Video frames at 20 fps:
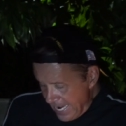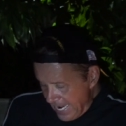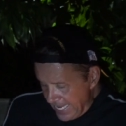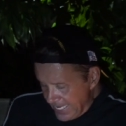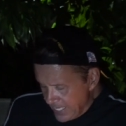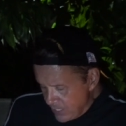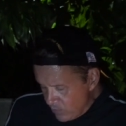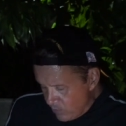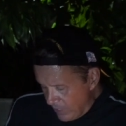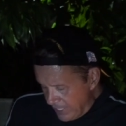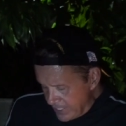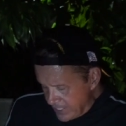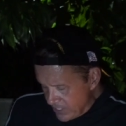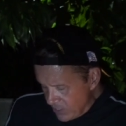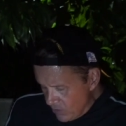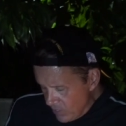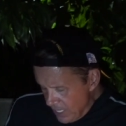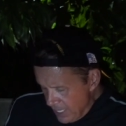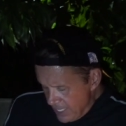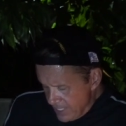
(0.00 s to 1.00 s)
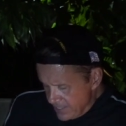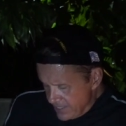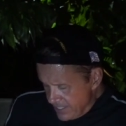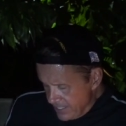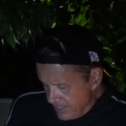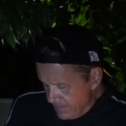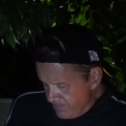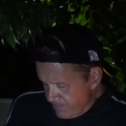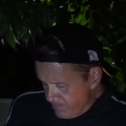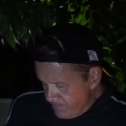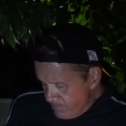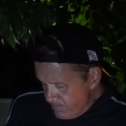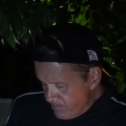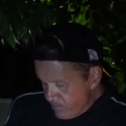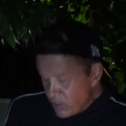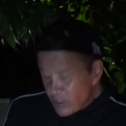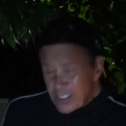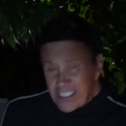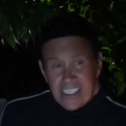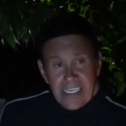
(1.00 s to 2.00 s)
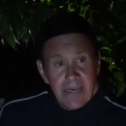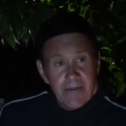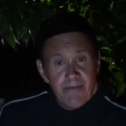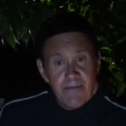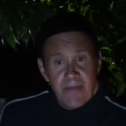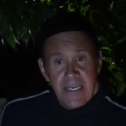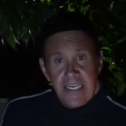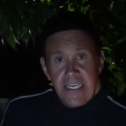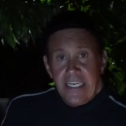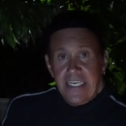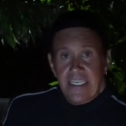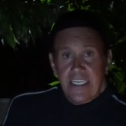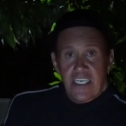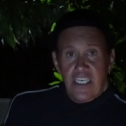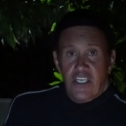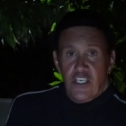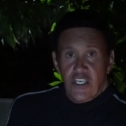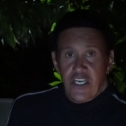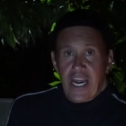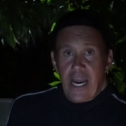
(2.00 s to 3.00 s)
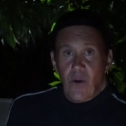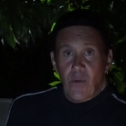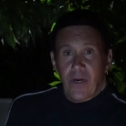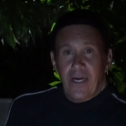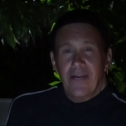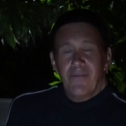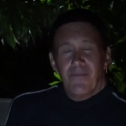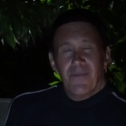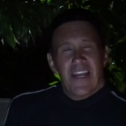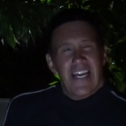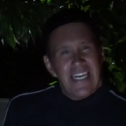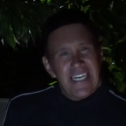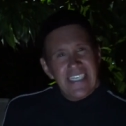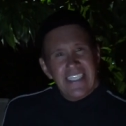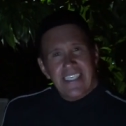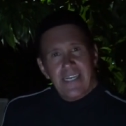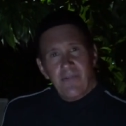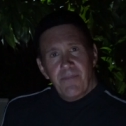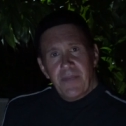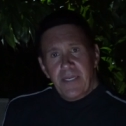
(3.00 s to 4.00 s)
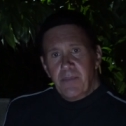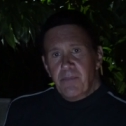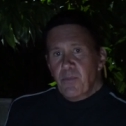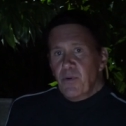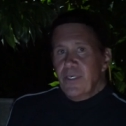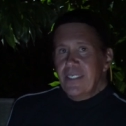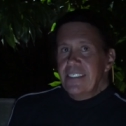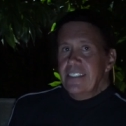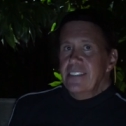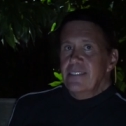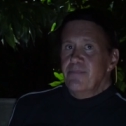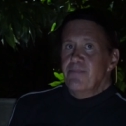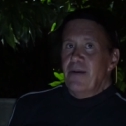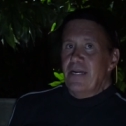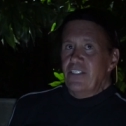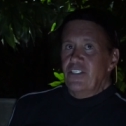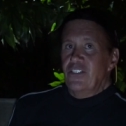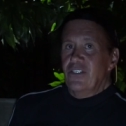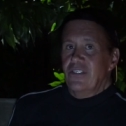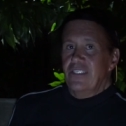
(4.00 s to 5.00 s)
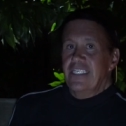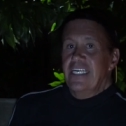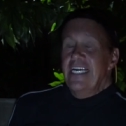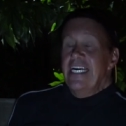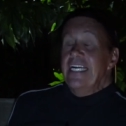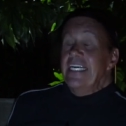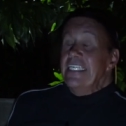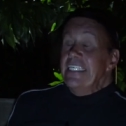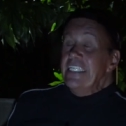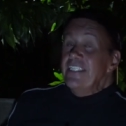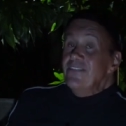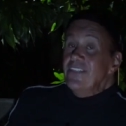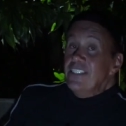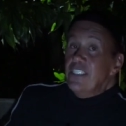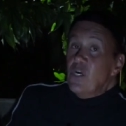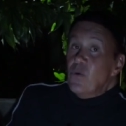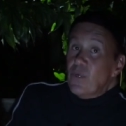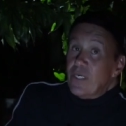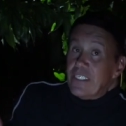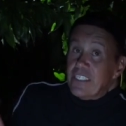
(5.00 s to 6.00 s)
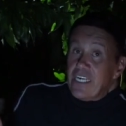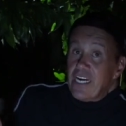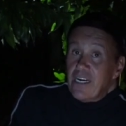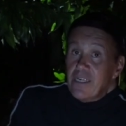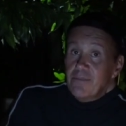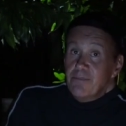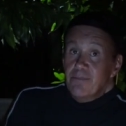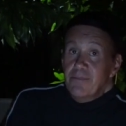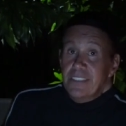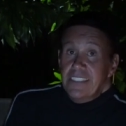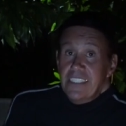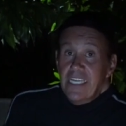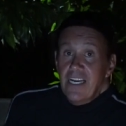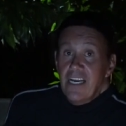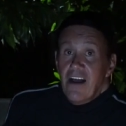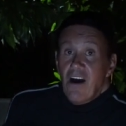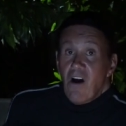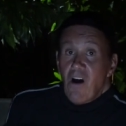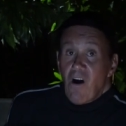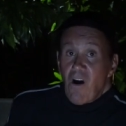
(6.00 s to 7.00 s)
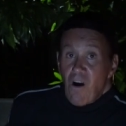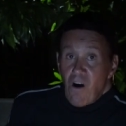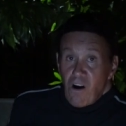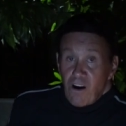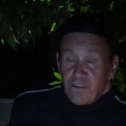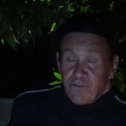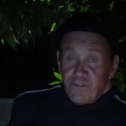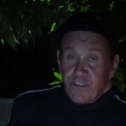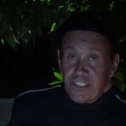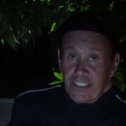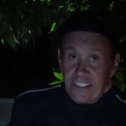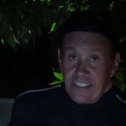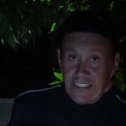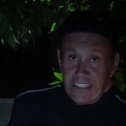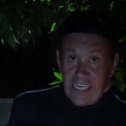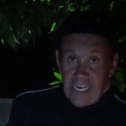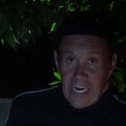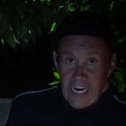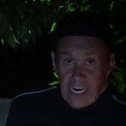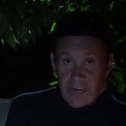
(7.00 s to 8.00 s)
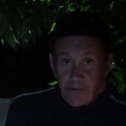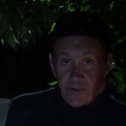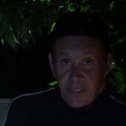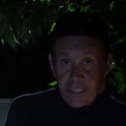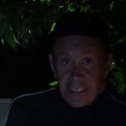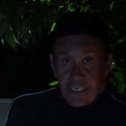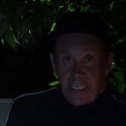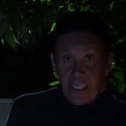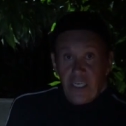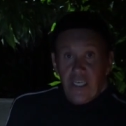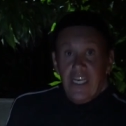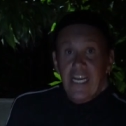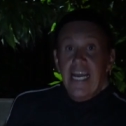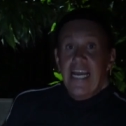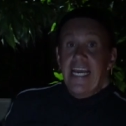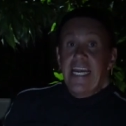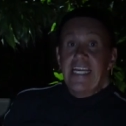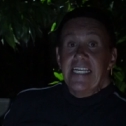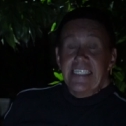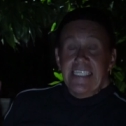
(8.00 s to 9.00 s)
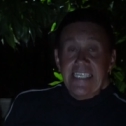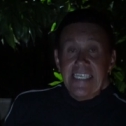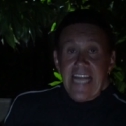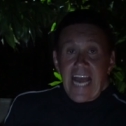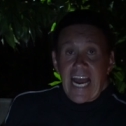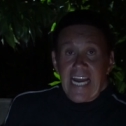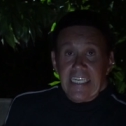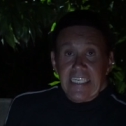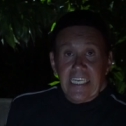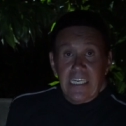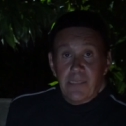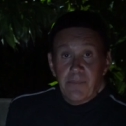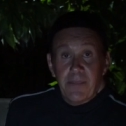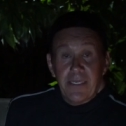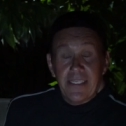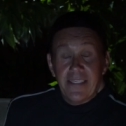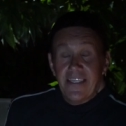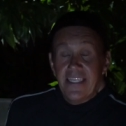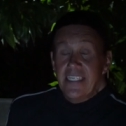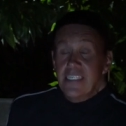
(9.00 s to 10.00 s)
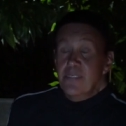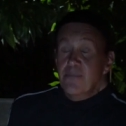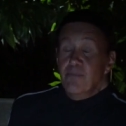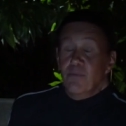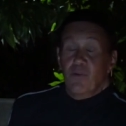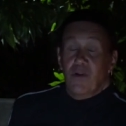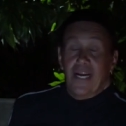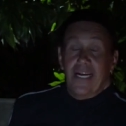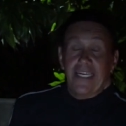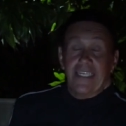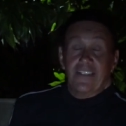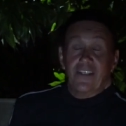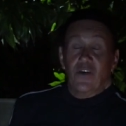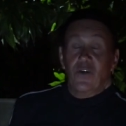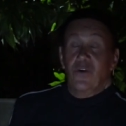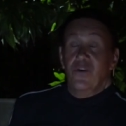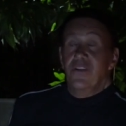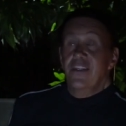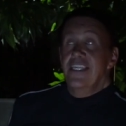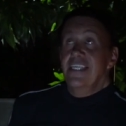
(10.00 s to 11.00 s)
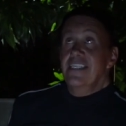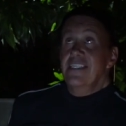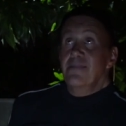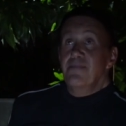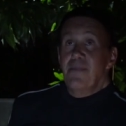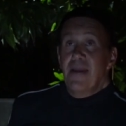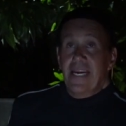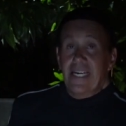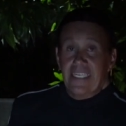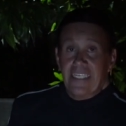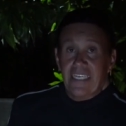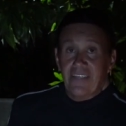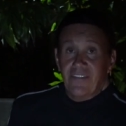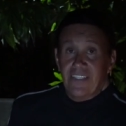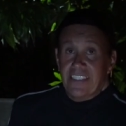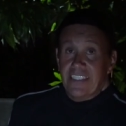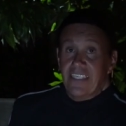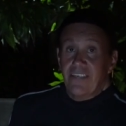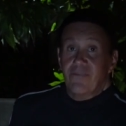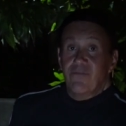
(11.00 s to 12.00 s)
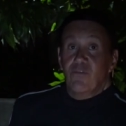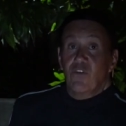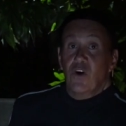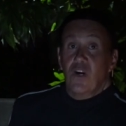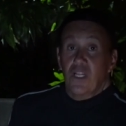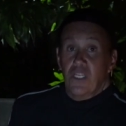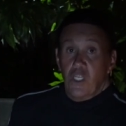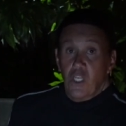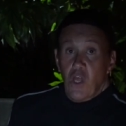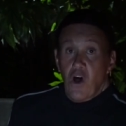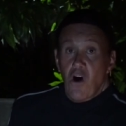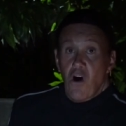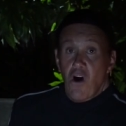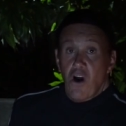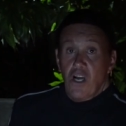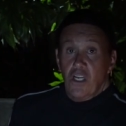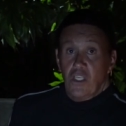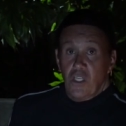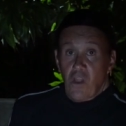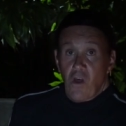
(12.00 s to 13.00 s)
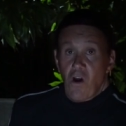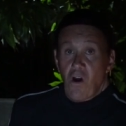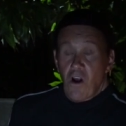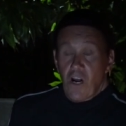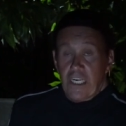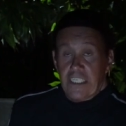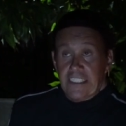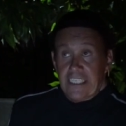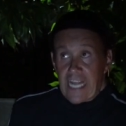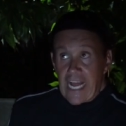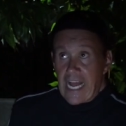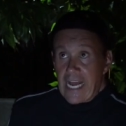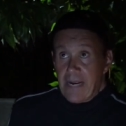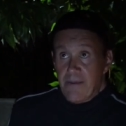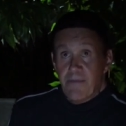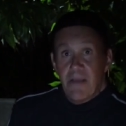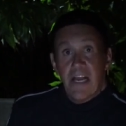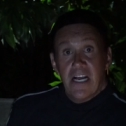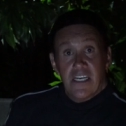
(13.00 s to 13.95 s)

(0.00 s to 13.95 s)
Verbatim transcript: Anyway, so the Perseid Meteor Shower is something pretty special. And even though it comes often every year, it's not going to be this bright or this magnificent for a long, long time.